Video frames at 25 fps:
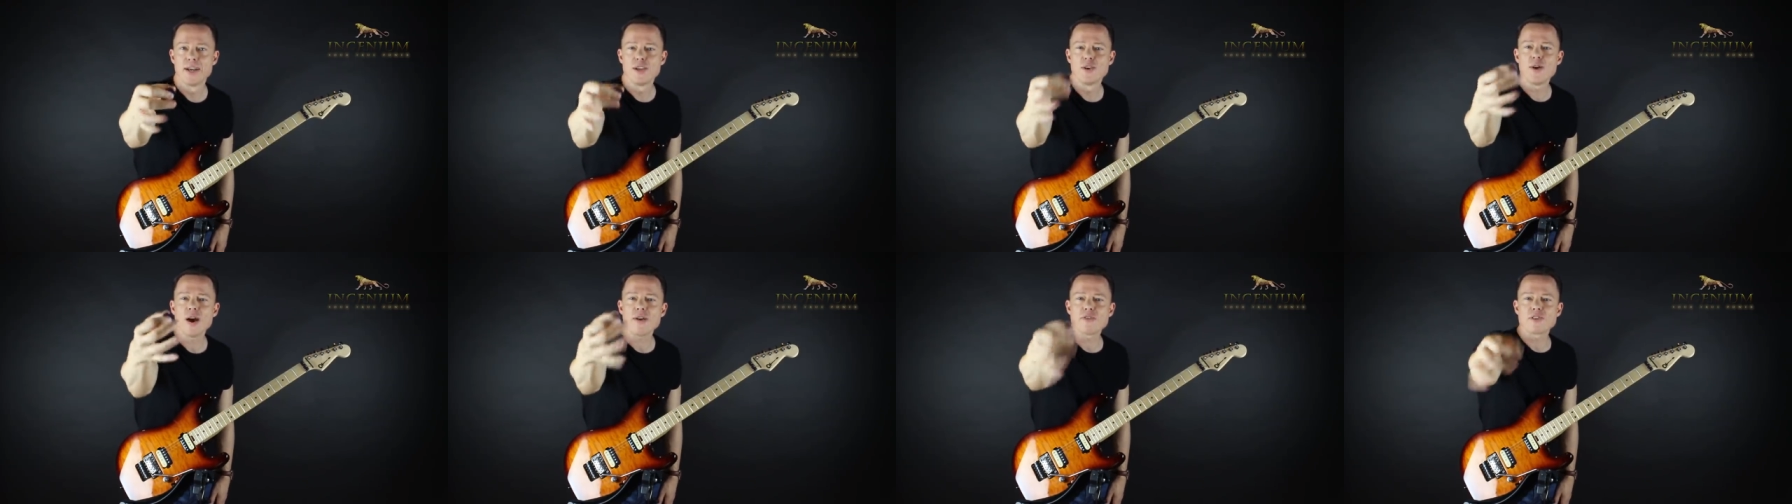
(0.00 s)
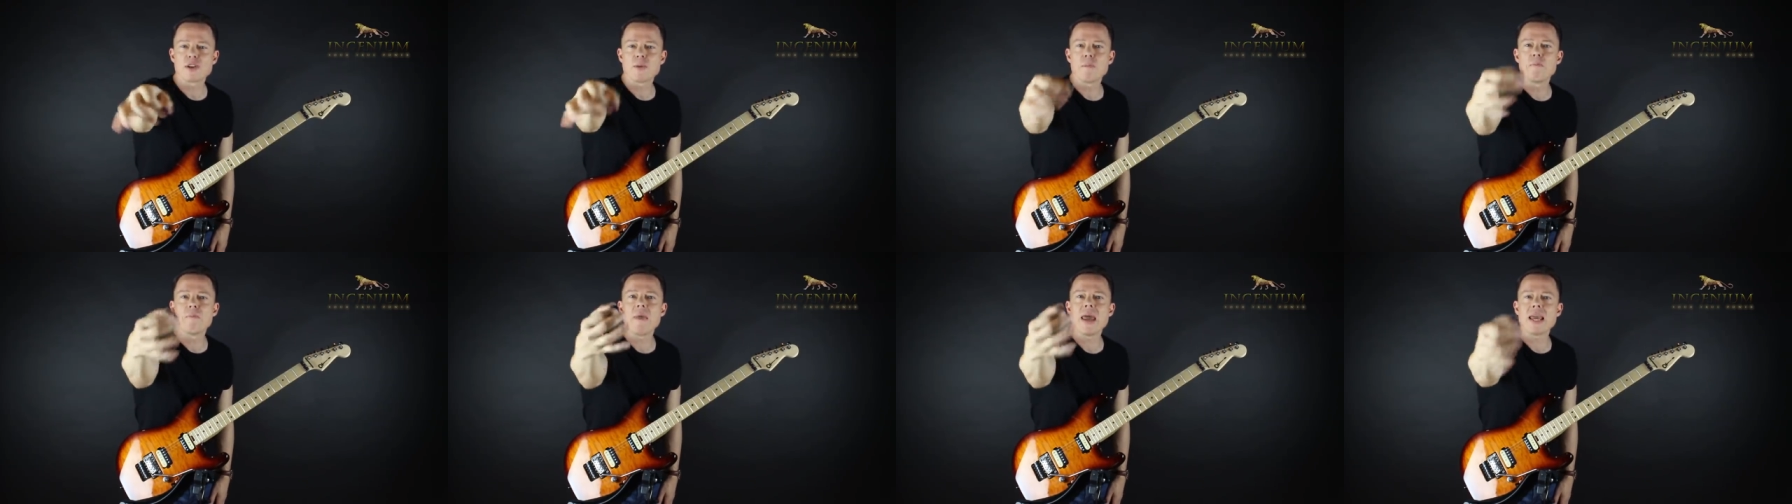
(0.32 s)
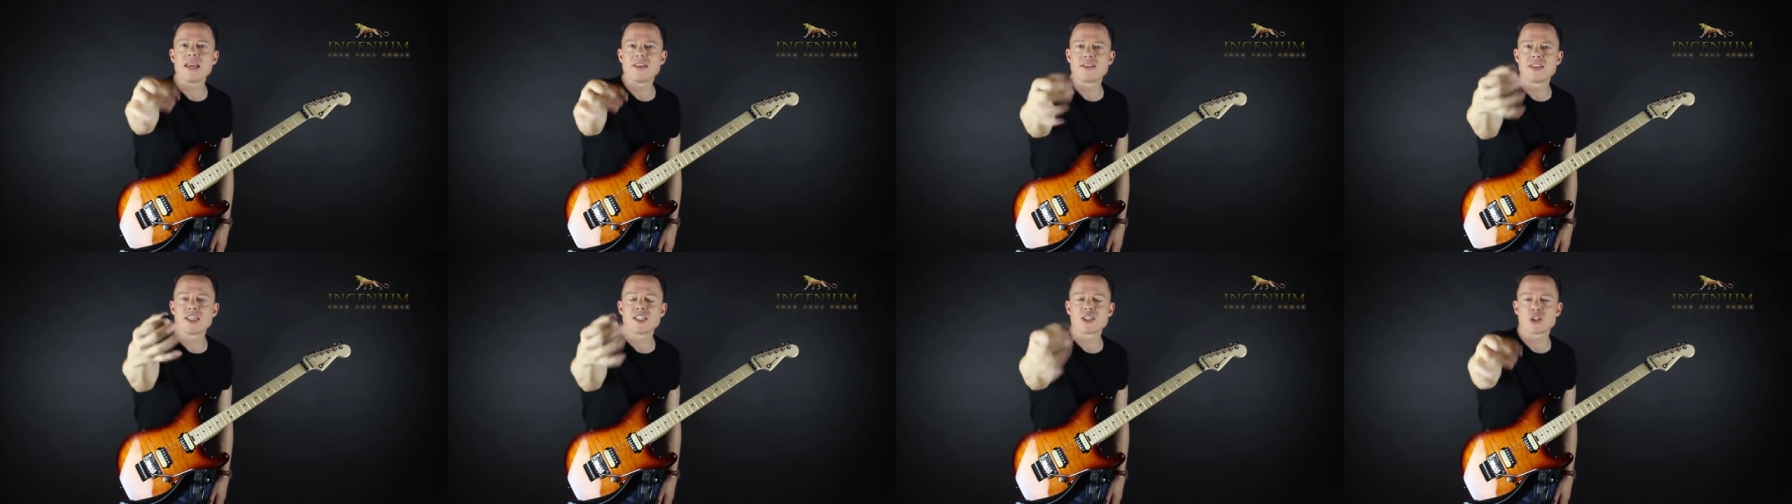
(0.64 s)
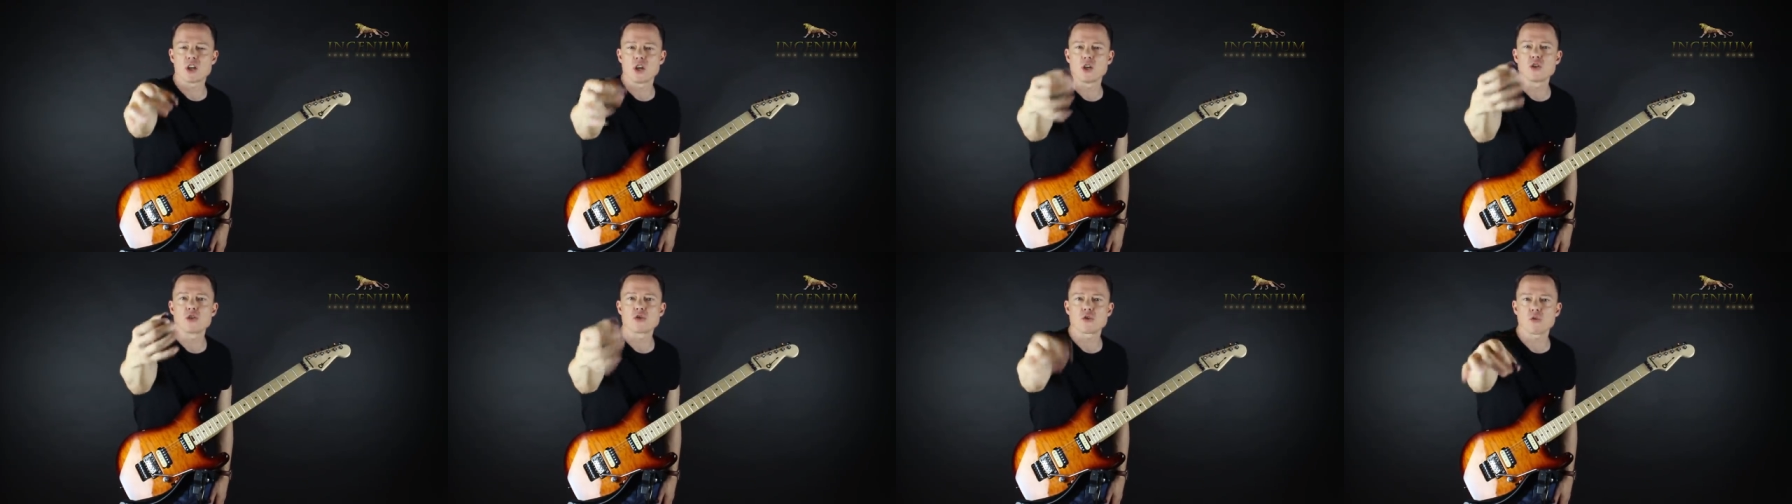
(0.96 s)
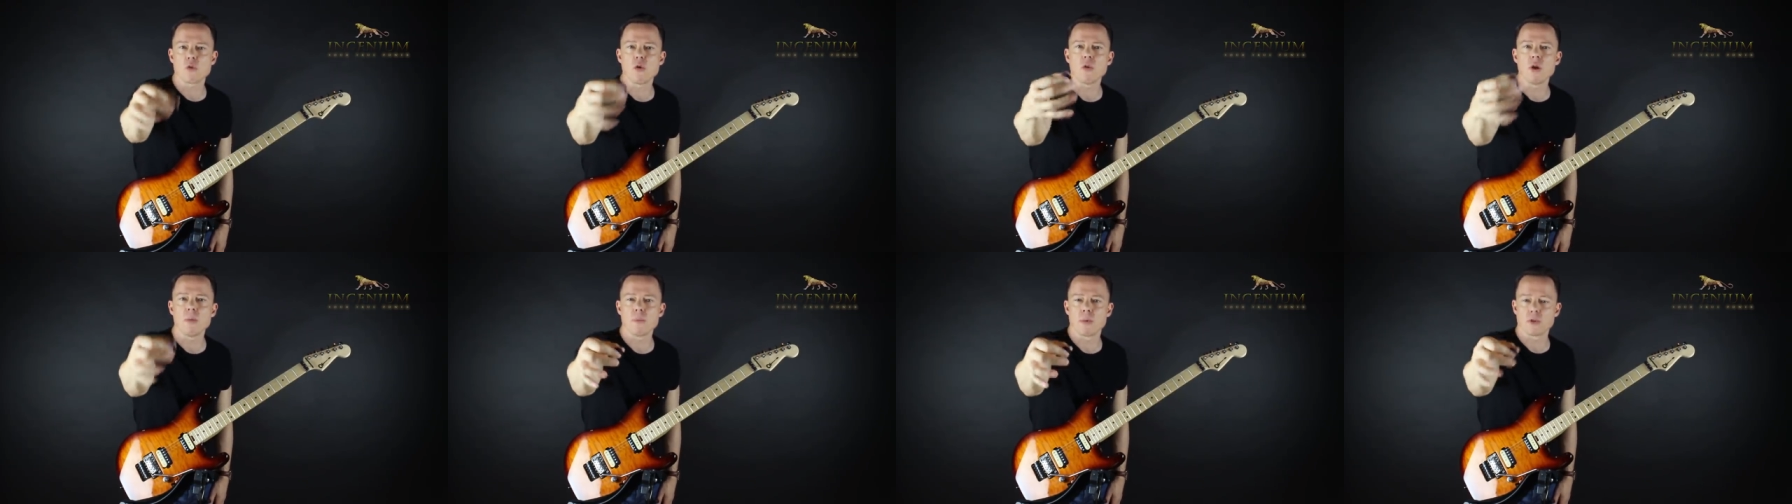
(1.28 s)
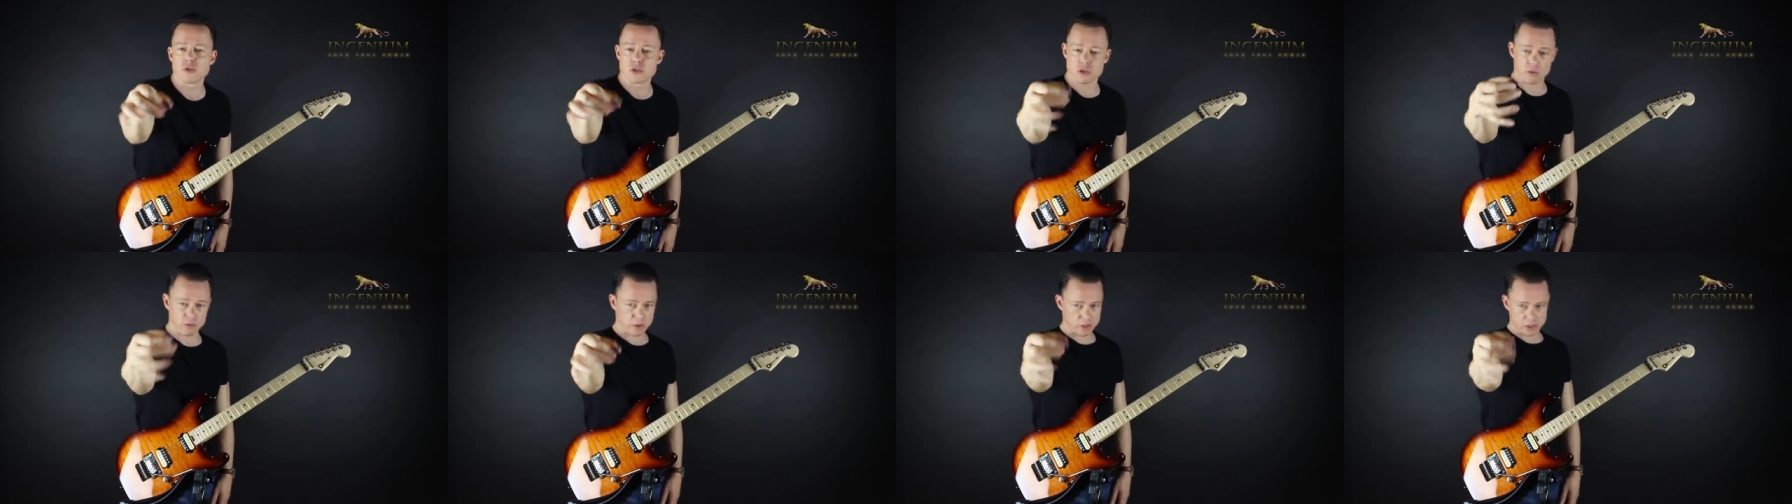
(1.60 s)
You have to make this
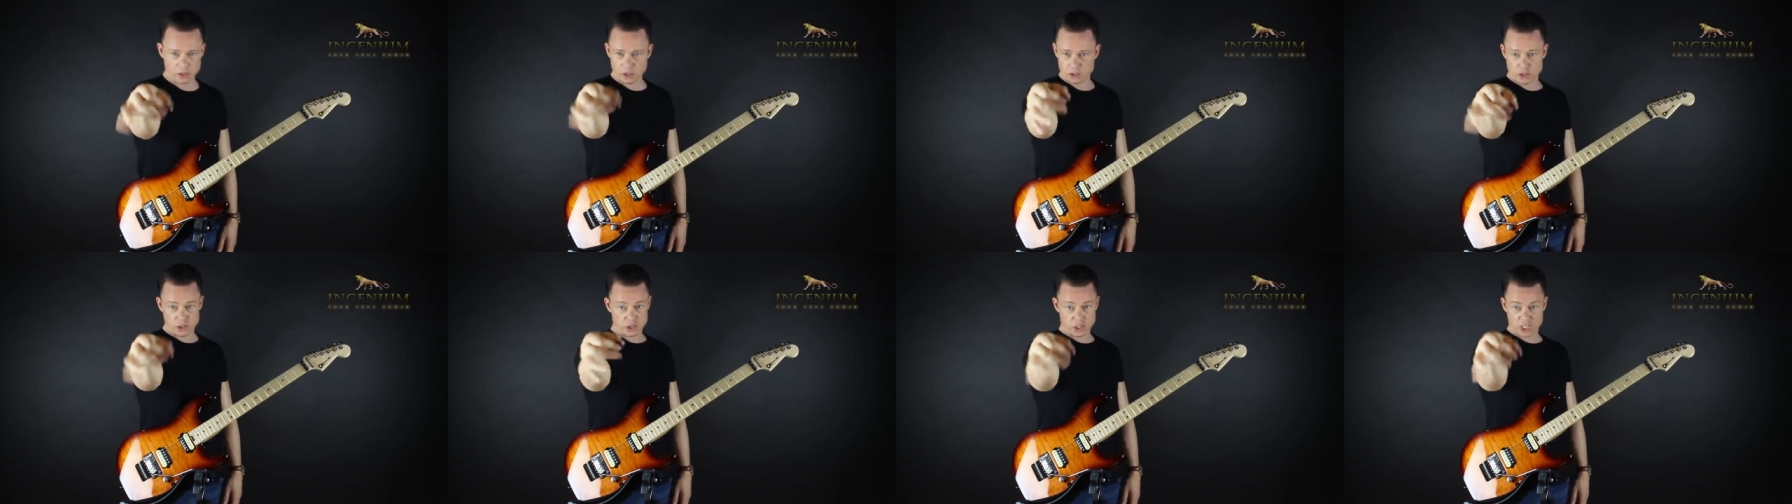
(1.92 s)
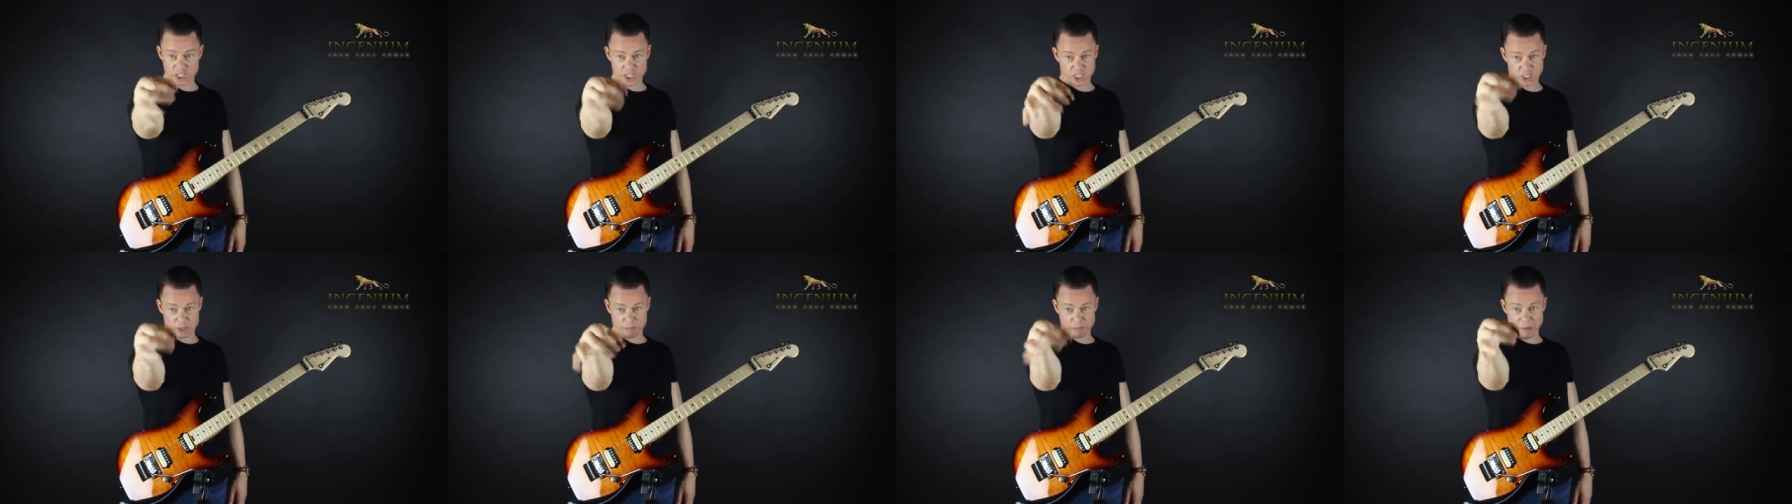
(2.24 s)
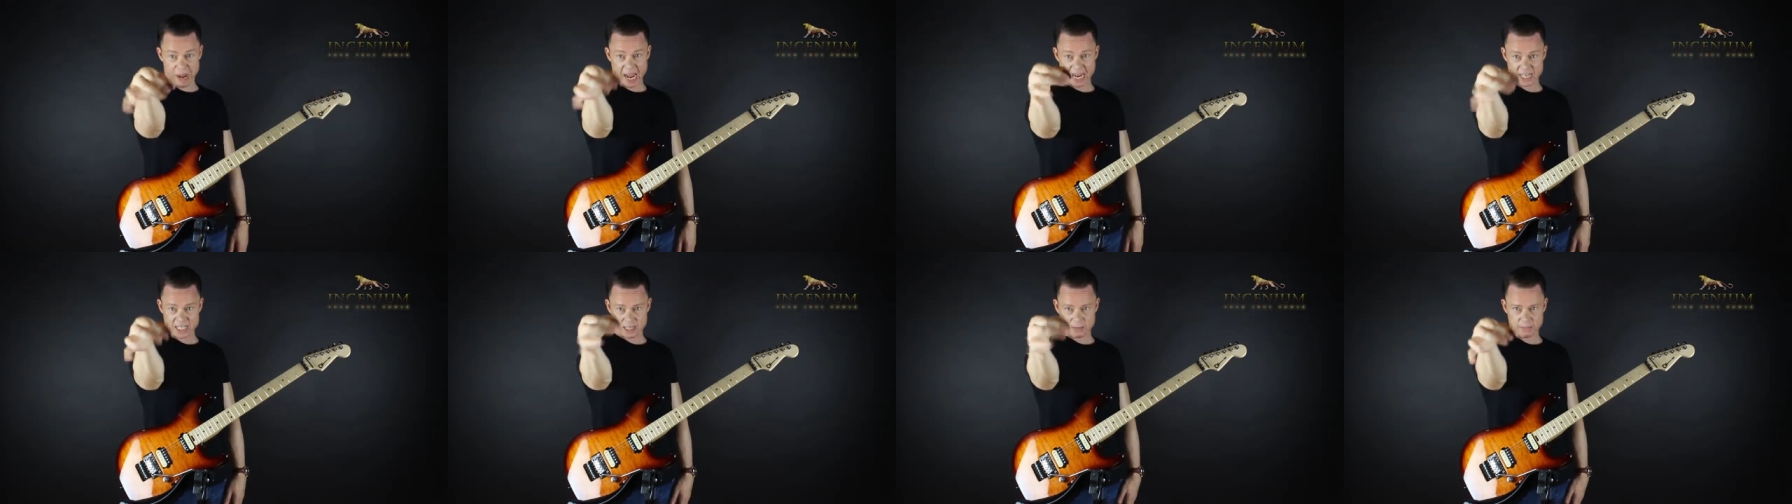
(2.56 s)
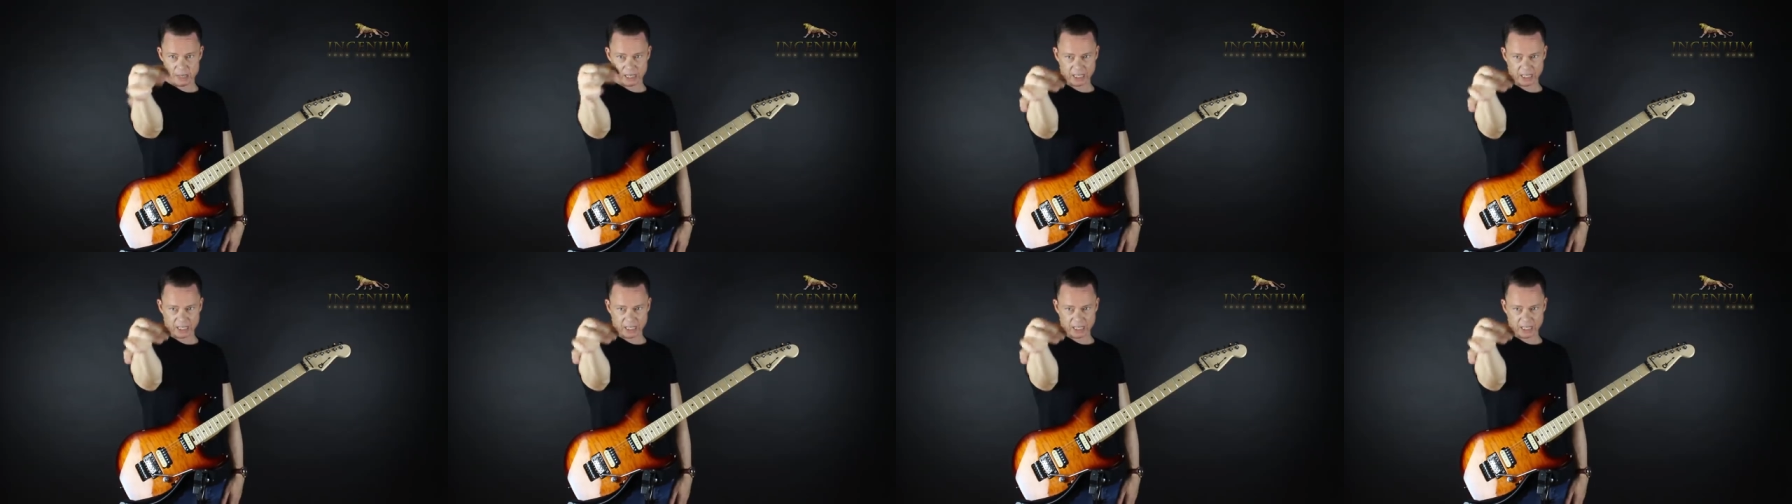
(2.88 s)
controllable, so it's not just a spasm,